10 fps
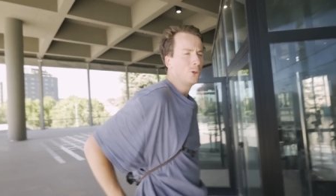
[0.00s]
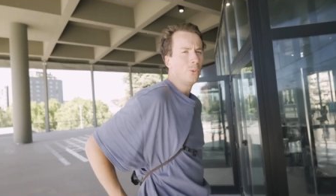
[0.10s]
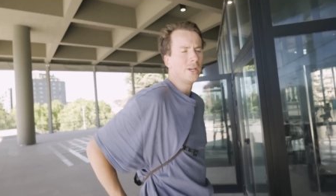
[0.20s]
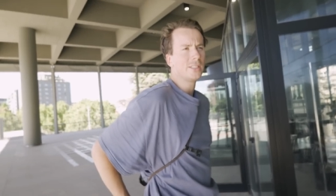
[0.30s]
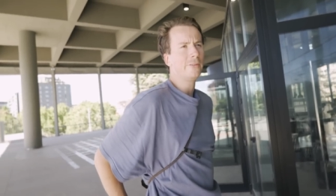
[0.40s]

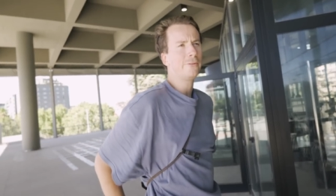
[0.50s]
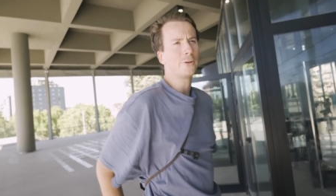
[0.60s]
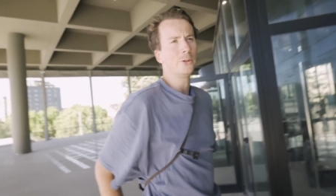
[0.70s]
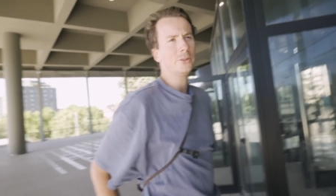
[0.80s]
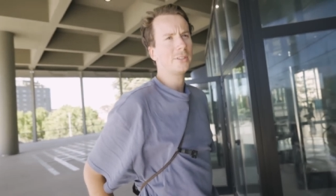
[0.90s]
always
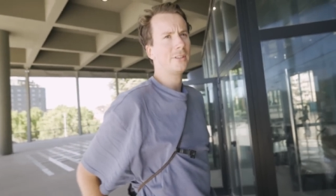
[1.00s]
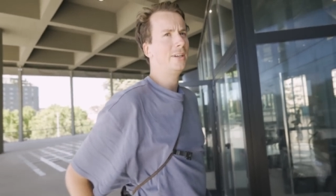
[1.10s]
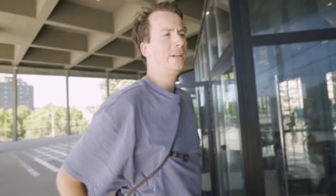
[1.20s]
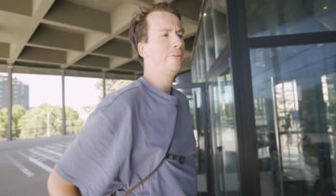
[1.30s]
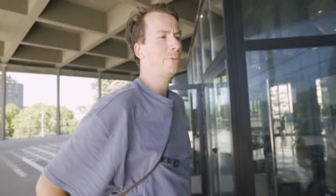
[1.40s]
difficult,
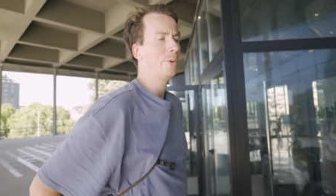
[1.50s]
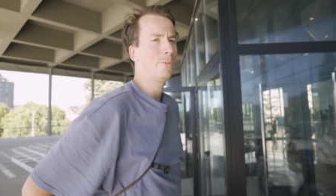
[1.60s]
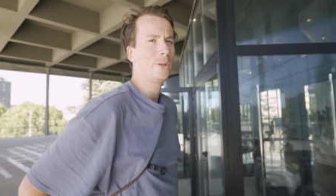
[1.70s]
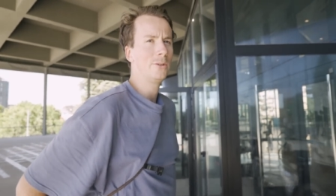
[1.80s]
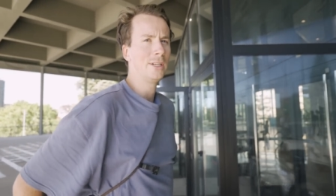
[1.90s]
even
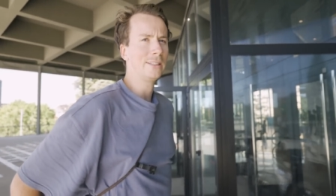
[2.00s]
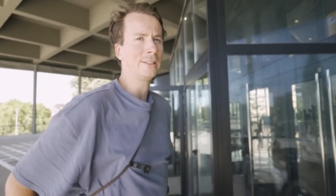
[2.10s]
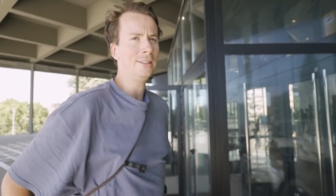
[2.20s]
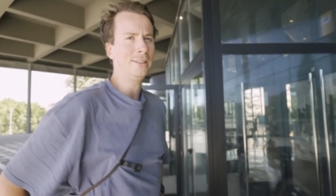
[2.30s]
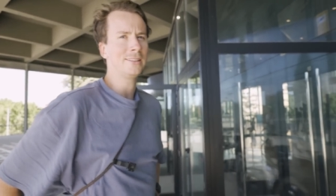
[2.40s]
when we do
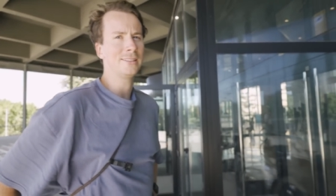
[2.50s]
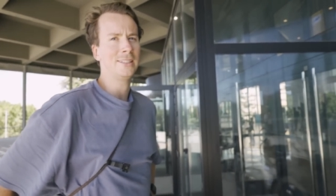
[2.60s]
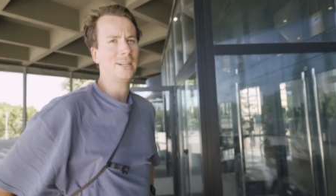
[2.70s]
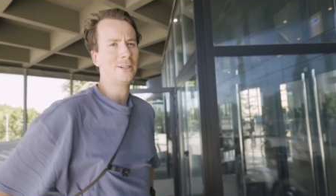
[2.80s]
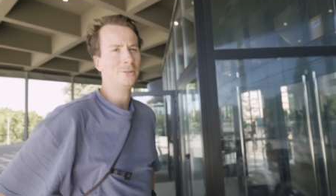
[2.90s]
nothing, and it's
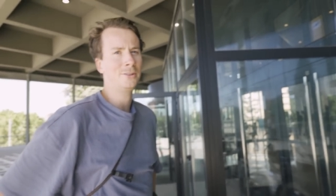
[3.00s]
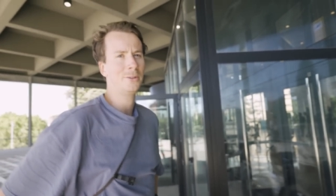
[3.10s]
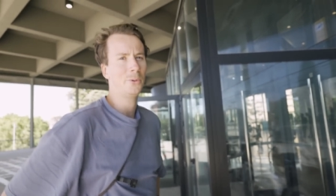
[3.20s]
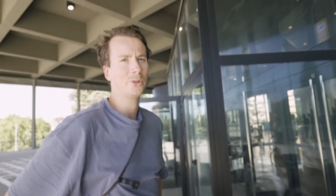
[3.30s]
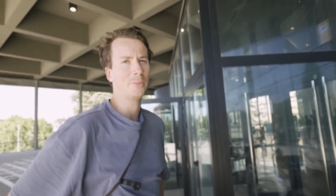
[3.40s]
now
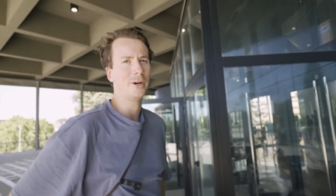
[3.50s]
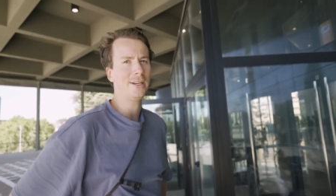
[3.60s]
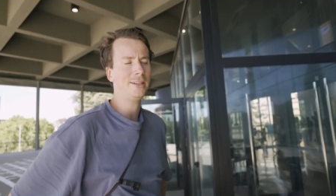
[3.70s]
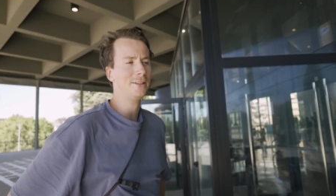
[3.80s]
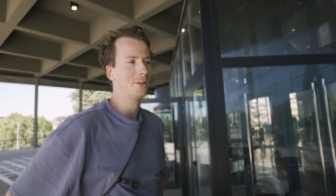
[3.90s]
on the bike,